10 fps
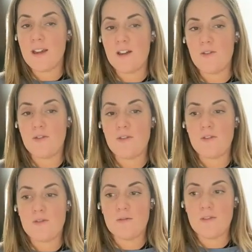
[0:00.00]
if
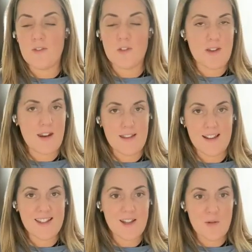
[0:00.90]
there's anything
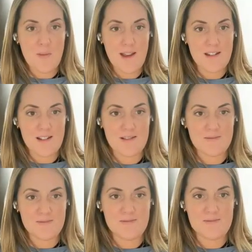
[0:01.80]
that's on your mind.
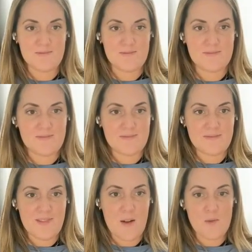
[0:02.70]

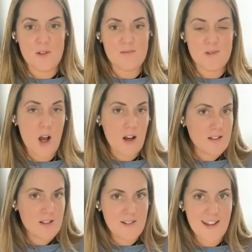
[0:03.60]
And we'll
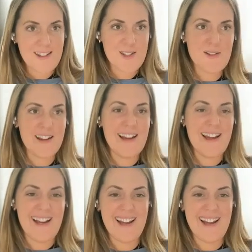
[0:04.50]
talk to you again soon.